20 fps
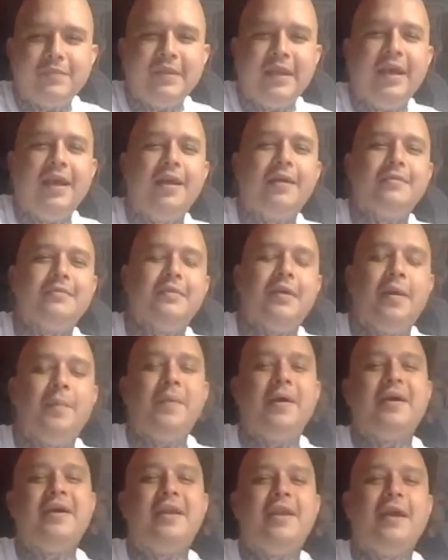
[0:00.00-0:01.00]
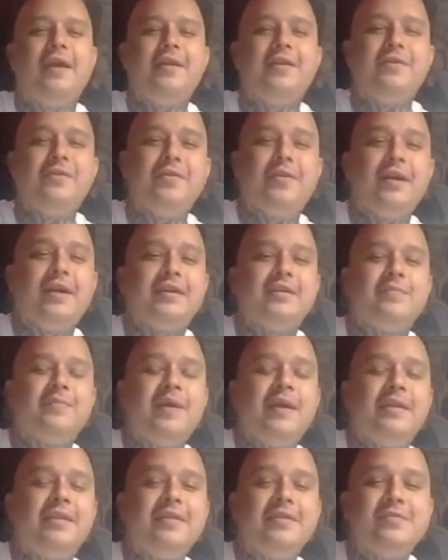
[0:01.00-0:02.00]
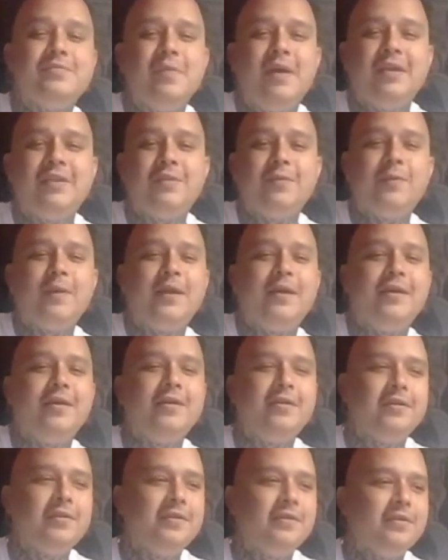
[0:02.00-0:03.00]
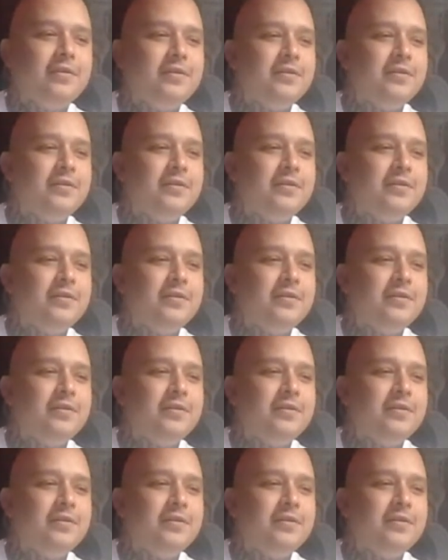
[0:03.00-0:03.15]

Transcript: Hey, I'm not gonna lie to you guys, man. This Vato right here.